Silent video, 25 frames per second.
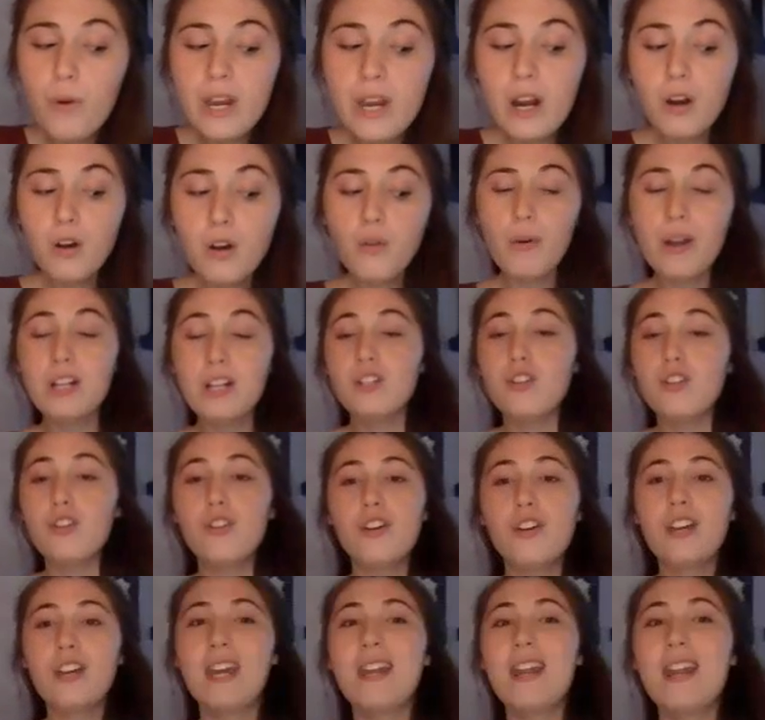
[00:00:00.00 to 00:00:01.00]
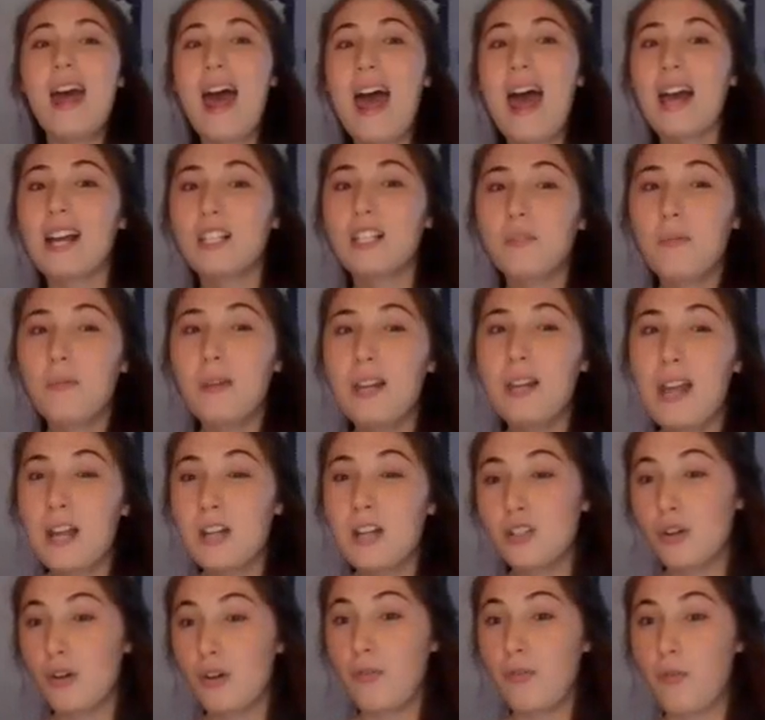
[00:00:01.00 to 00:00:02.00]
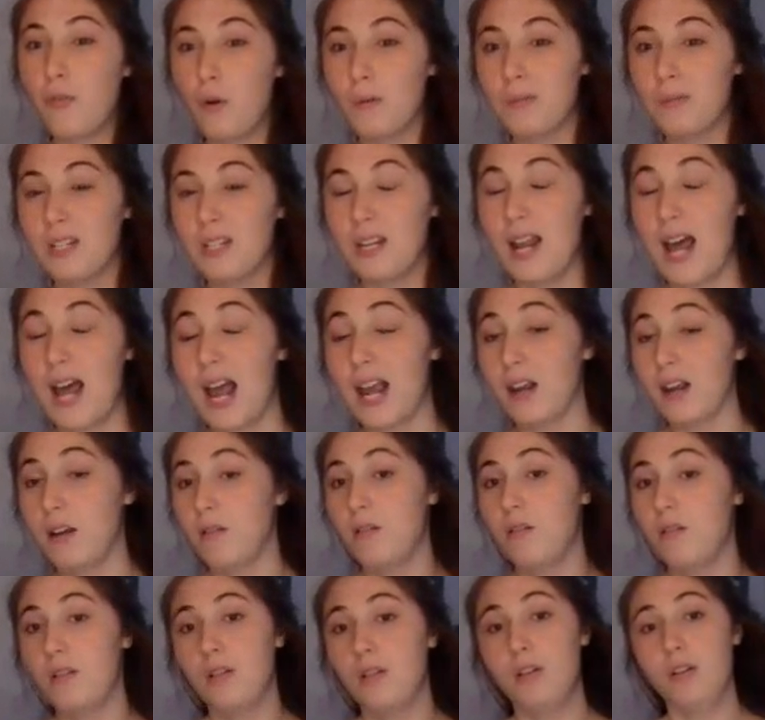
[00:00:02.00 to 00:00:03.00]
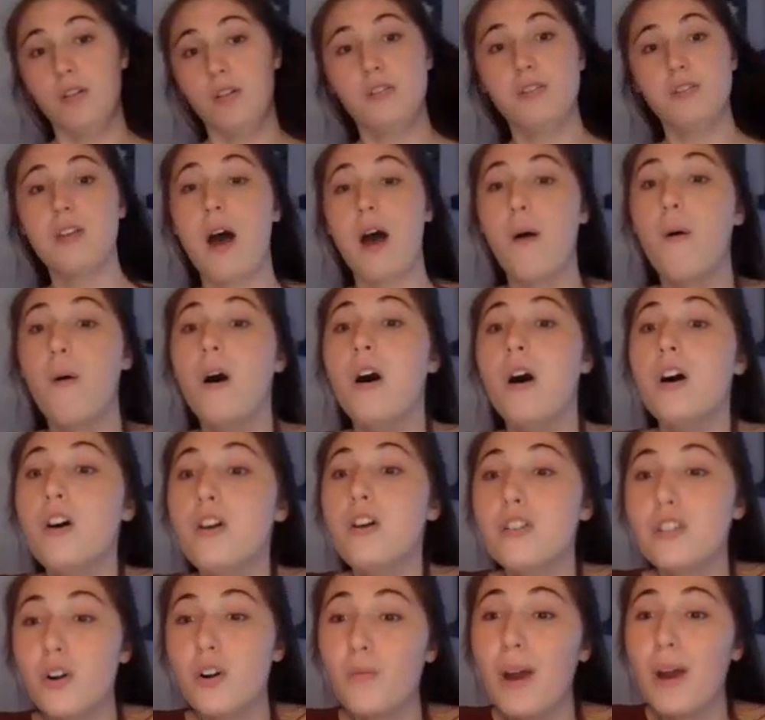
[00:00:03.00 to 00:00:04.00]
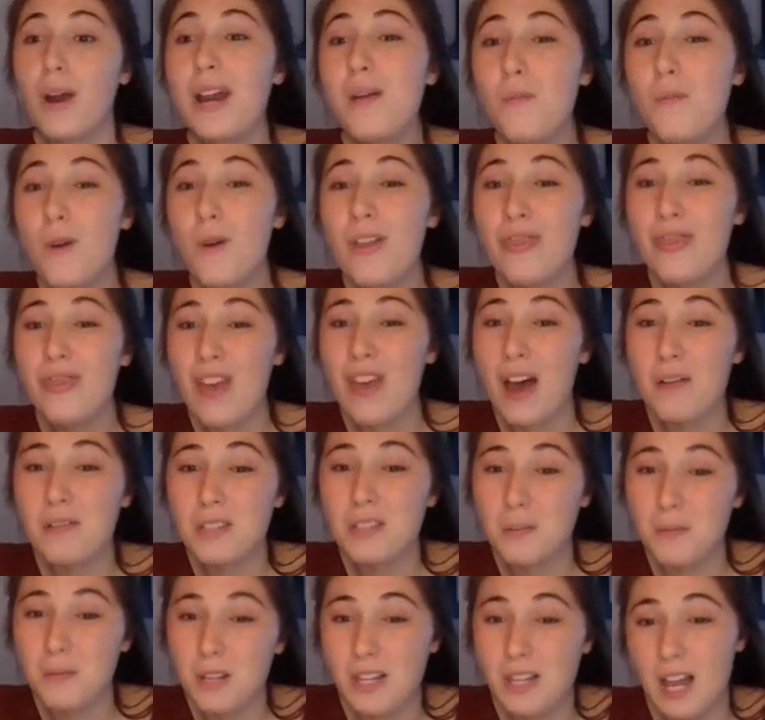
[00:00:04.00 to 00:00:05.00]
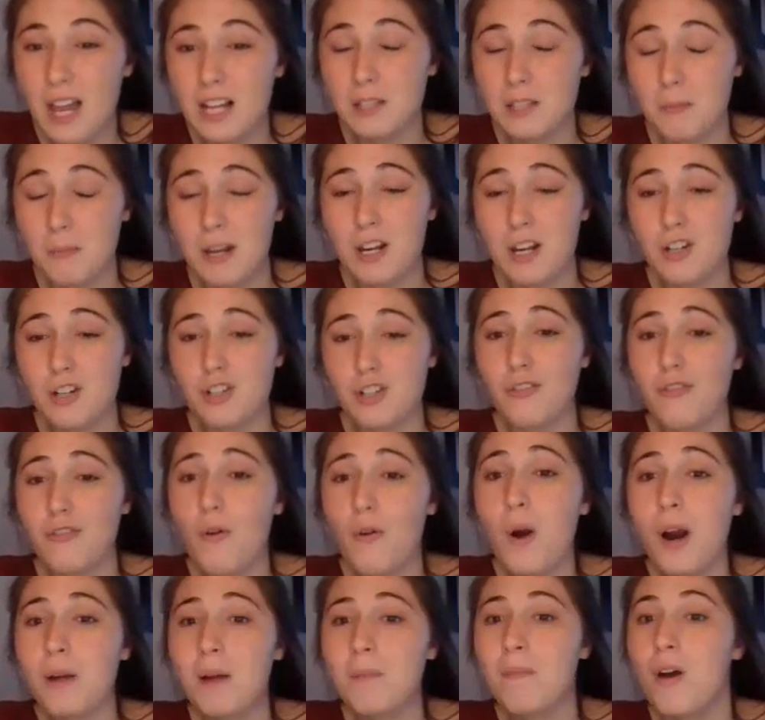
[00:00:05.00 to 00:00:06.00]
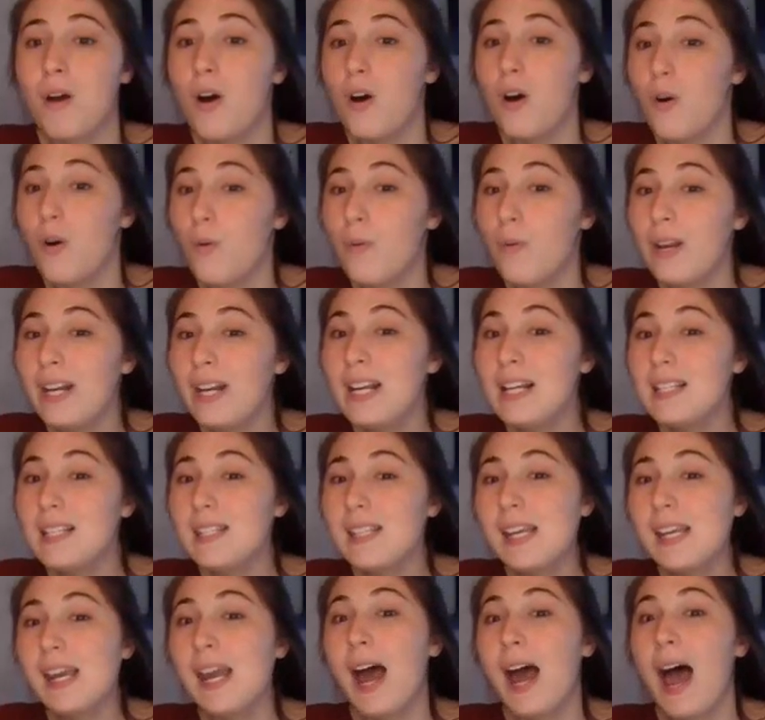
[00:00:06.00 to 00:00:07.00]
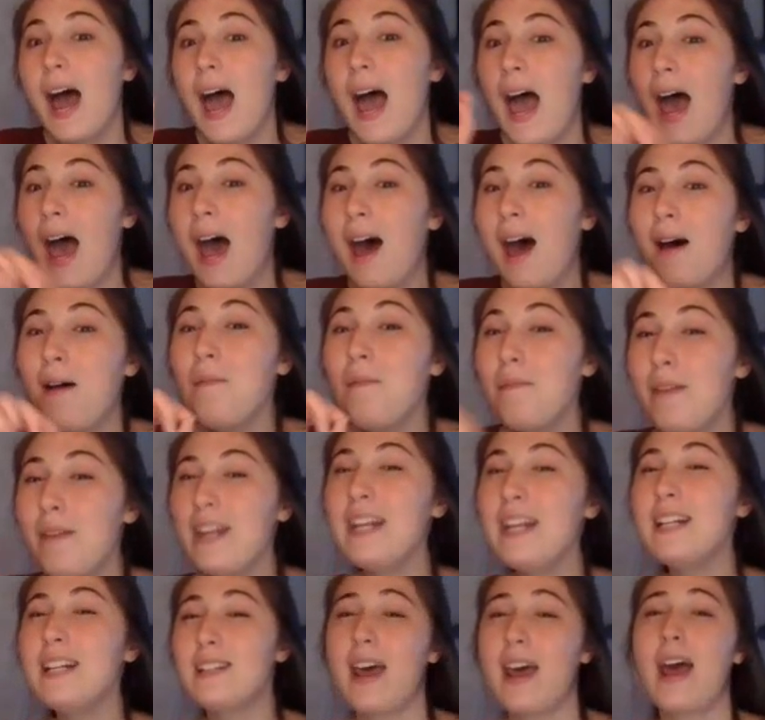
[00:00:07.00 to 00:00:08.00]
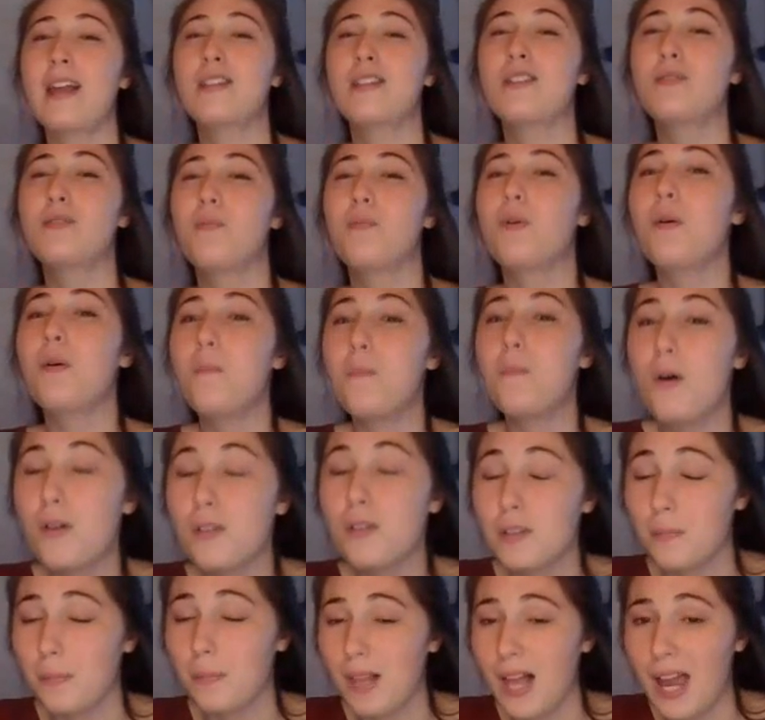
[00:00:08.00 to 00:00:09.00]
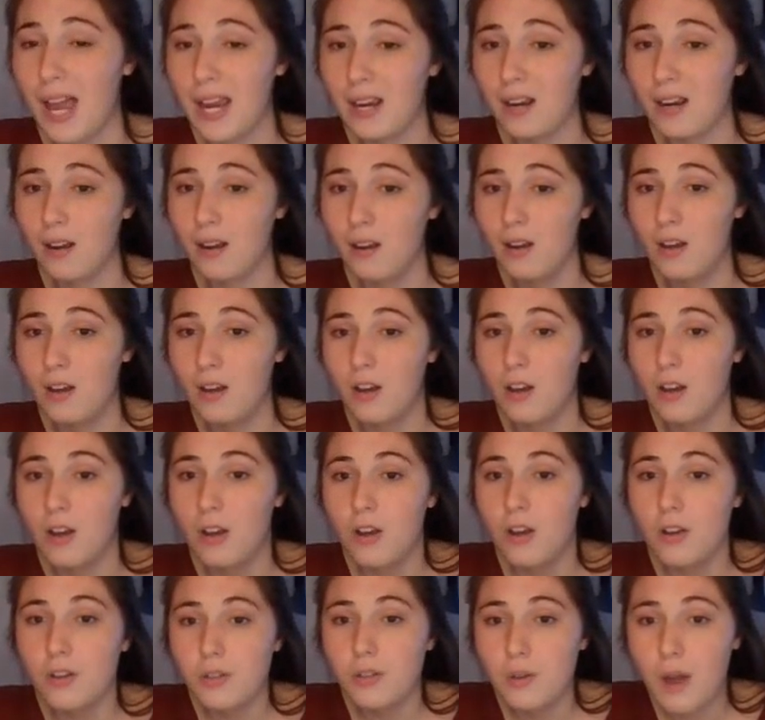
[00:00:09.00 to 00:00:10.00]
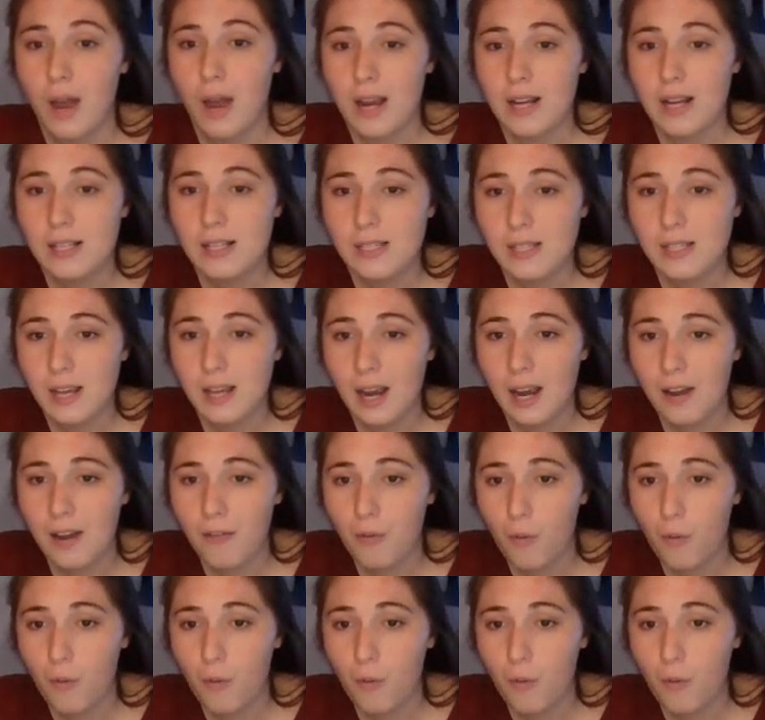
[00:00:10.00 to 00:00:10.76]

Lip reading: We are going to look at exponential form today. So to write 1,000 with exponential form, we need to see how many tens we're multiplying. So I see